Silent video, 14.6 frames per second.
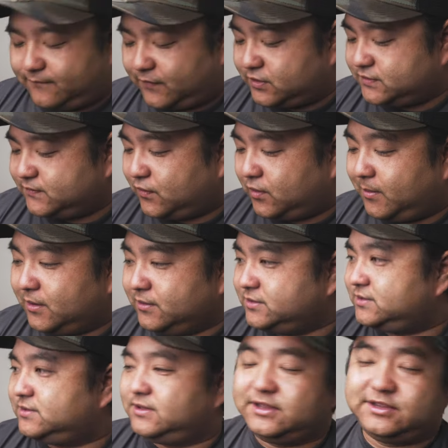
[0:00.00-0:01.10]
first
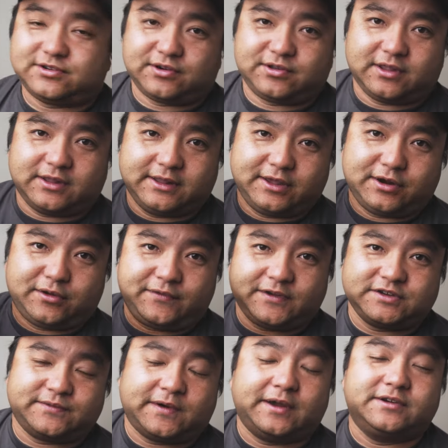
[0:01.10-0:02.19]
foremost, these are the little
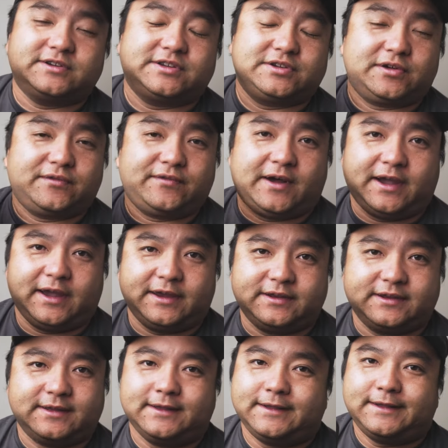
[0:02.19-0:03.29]
fish finders that you'll
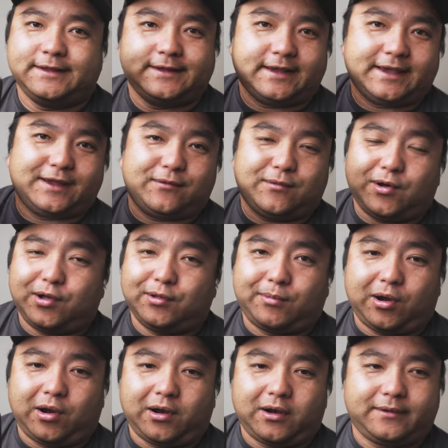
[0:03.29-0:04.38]
find at
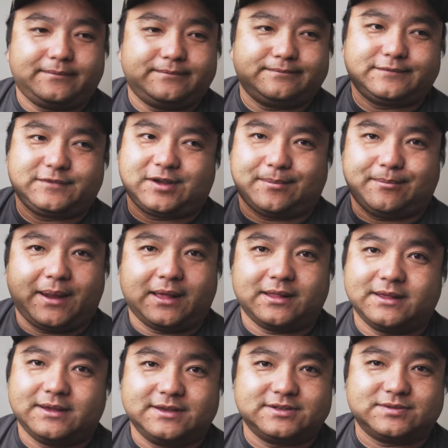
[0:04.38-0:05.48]
Walmart,
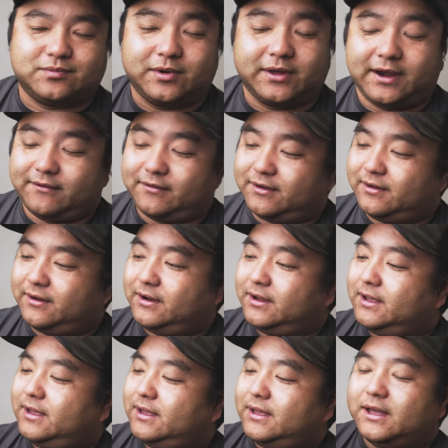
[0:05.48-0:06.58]
Cabela's, whatever.
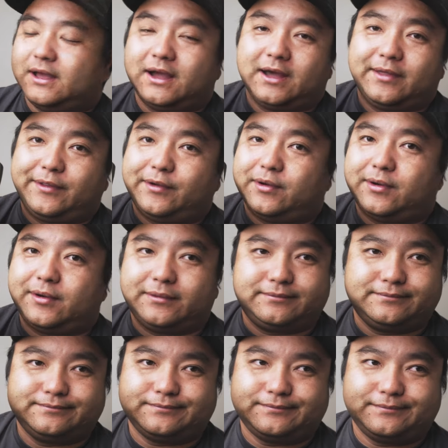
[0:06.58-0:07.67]
They're
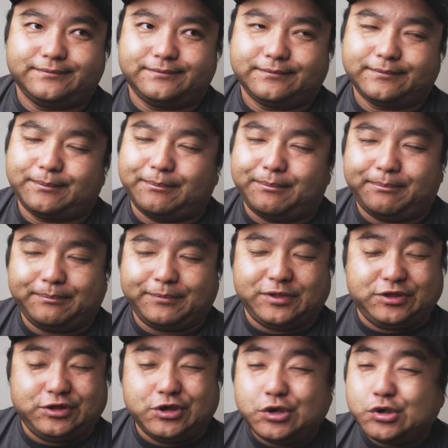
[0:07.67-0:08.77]

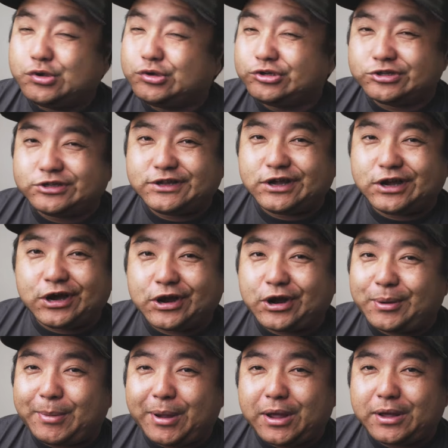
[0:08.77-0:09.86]
usually
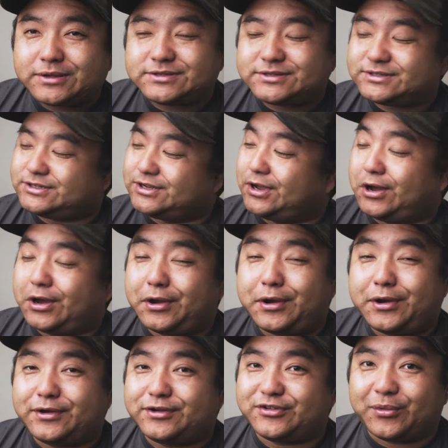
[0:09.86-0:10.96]
$100 to
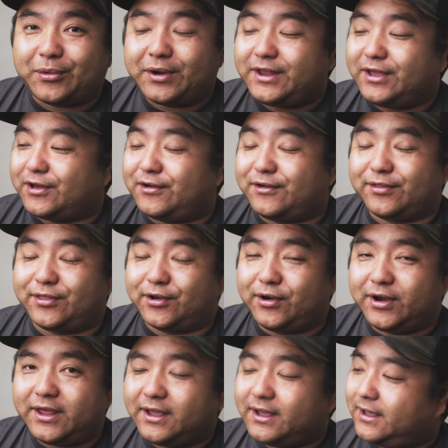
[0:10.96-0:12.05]
$120,
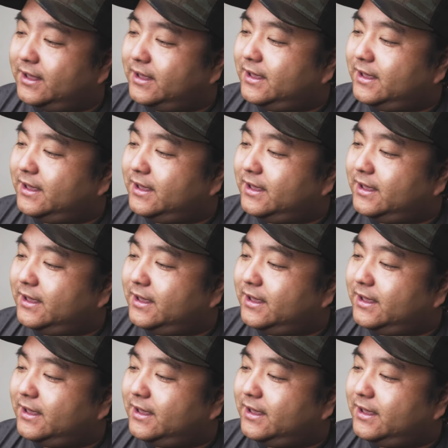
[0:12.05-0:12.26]
$130.